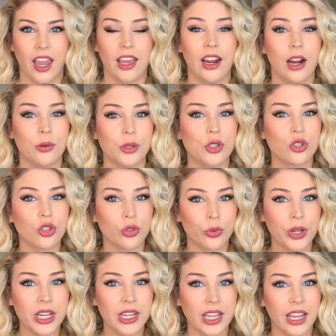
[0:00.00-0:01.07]
And I was
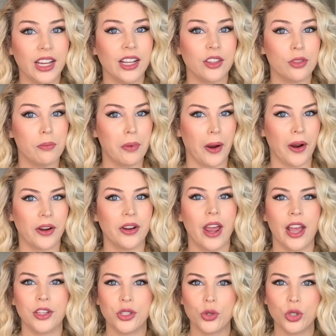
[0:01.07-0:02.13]
treating the burn
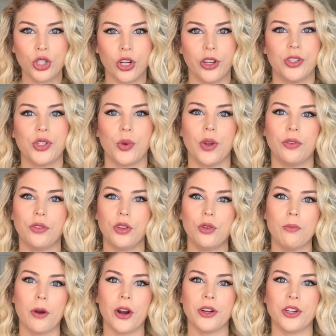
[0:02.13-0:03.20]
as you should. So if
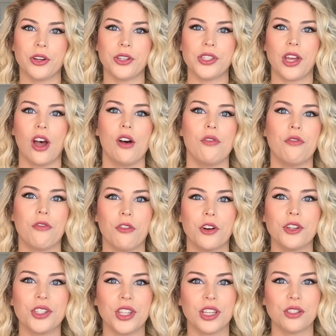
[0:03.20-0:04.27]
you burn yourself,
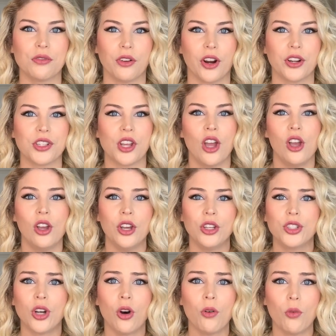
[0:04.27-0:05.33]
first things first,
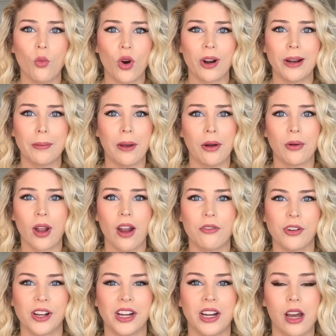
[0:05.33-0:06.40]
don't worry about
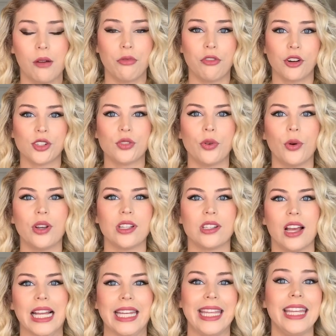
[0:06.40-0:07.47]
covering it up. First,
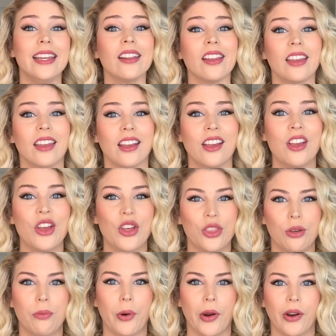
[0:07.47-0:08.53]
focus on healing
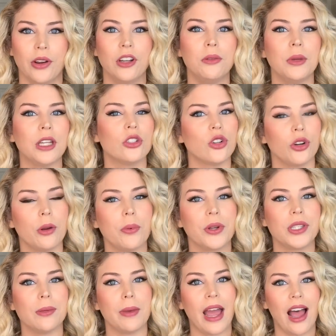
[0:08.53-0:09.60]
the burn. Make sure to
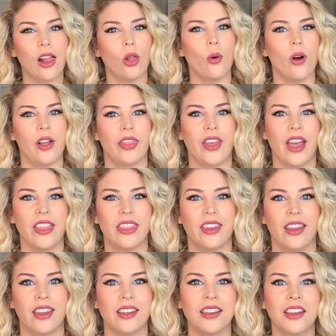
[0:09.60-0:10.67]
put some aloe on that
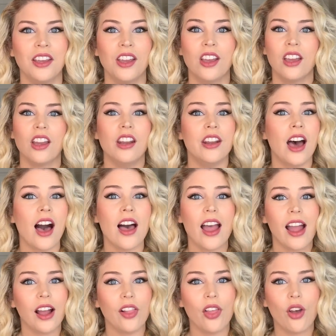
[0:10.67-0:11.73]
thing.
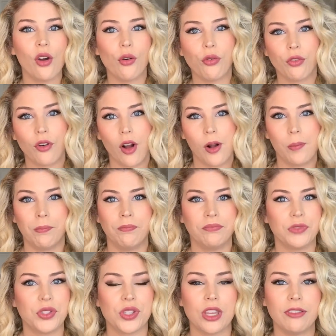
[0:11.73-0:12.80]
Not aloe
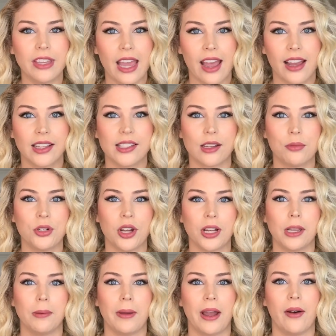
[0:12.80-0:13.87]
from CVS. I'm
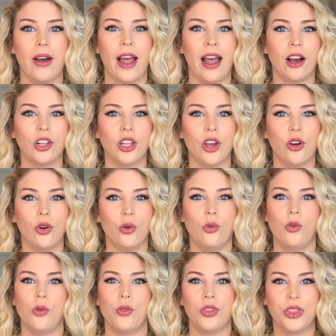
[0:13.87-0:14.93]
talking about aloe,
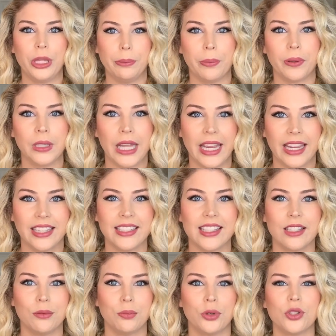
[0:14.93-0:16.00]
the plant.
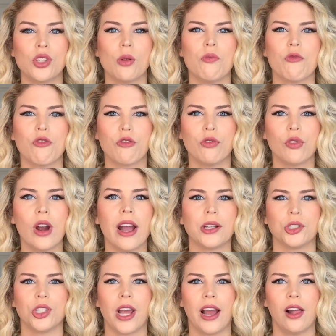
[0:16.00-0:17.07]
Put some
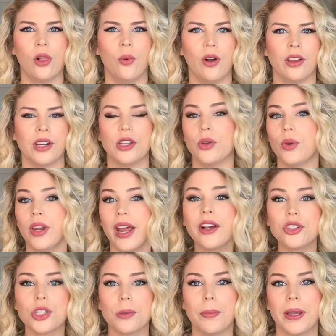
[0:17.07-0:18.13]
fresh aloe on it. You can
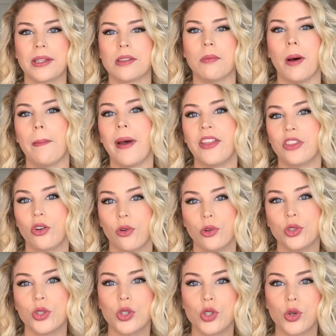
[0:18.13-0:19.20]
actually pick some up at the
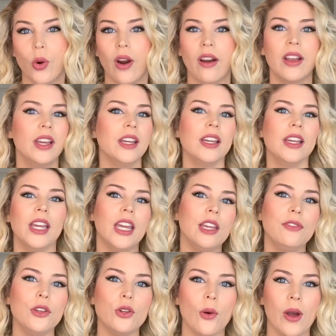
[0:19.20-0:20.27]
grocery store
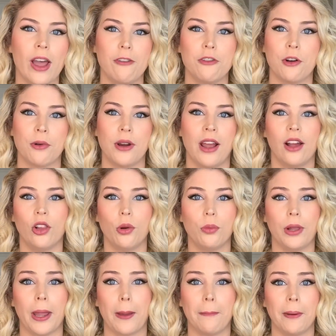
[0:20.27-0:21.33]
if you don't have your own aloe
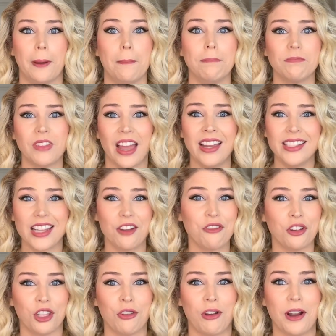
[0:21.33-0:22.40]
plant. But I
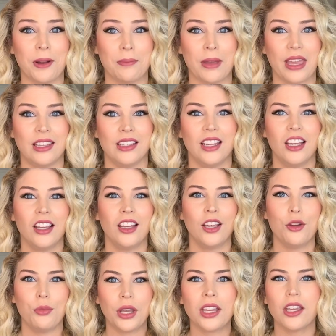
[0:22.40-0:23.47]
definitely recommend
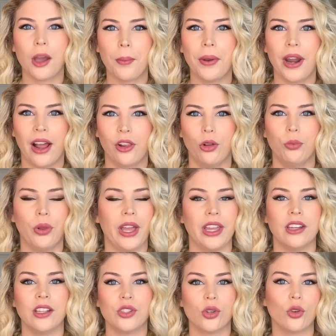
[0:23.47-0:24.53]
picking up an aloe
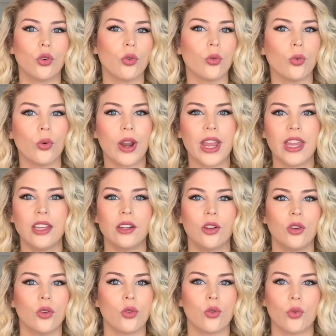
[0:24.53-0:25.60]
plant. It's a great
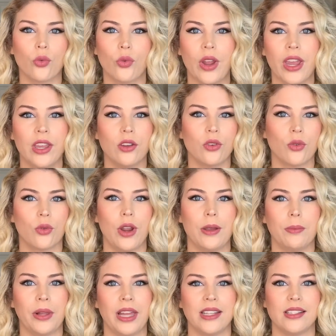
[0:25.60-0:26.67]

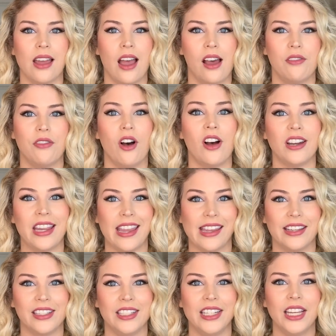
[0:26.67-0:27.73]
plant to have on
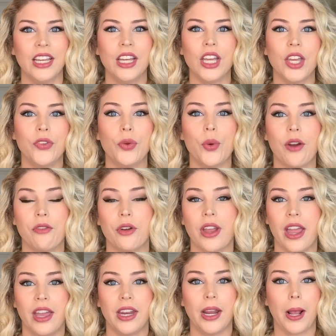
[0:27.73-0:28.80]
hand if you ever
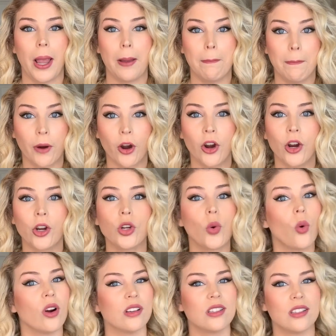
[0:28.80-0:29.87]
get a burn
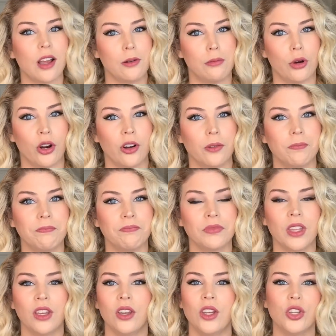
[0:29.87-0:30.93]
or a sunburn.
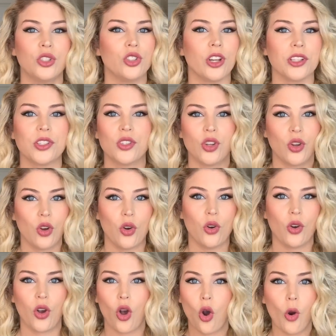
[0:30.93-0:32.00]
Just
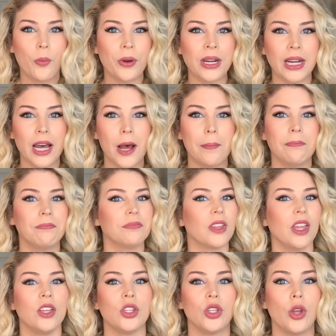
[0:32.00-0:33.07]
open it up
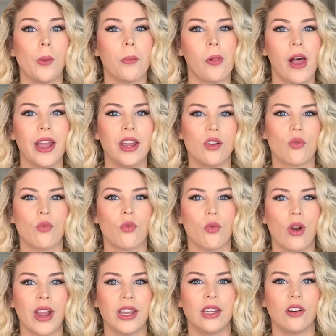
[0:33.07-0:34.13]
and apply it
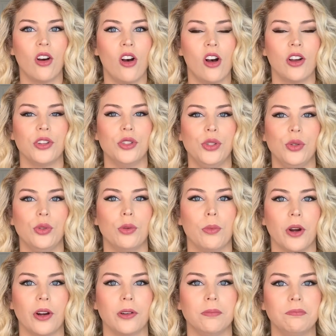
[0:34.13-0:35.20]
right onto the
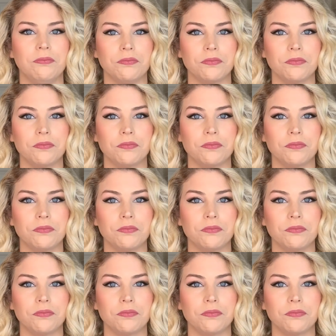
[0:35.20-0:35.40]
burn.